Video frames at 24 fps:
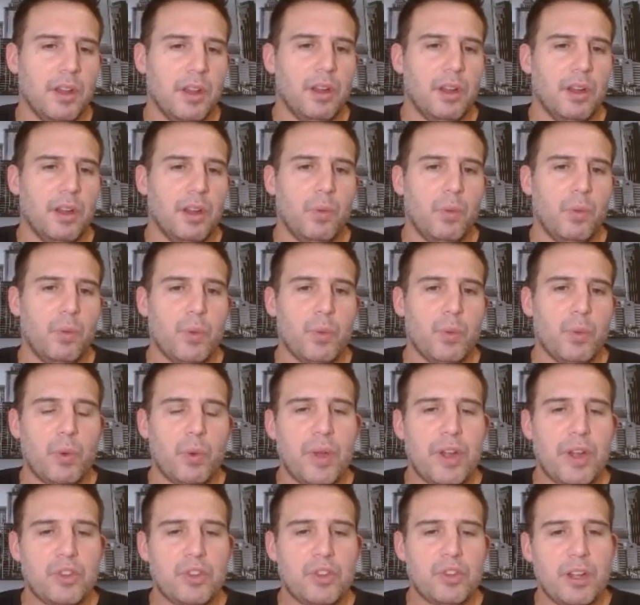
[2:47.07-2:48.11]
when we're
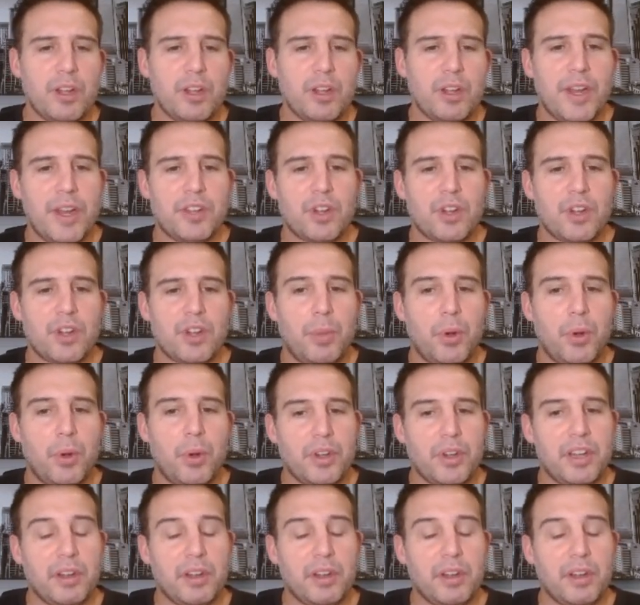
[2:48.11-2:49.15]
trying to range our
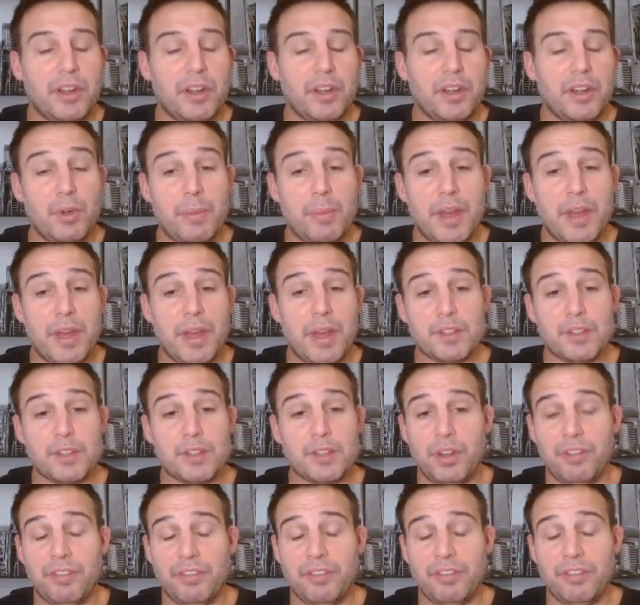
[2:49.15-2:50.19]
opponent here, he 3-bet us
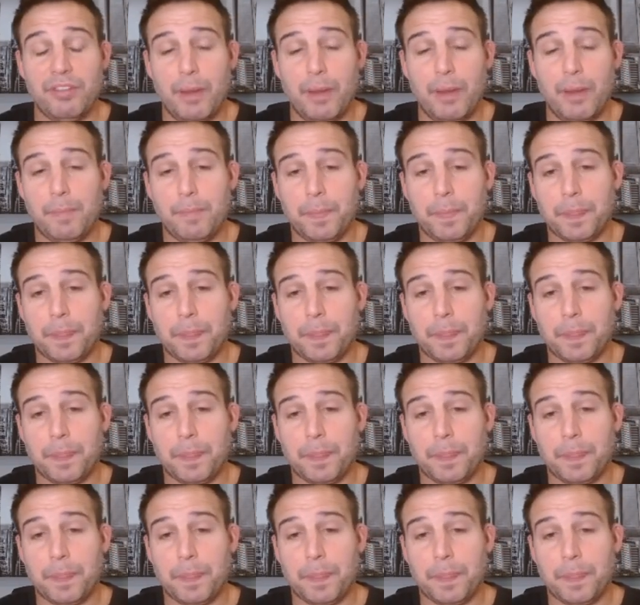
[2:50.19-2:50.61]
pre-flop.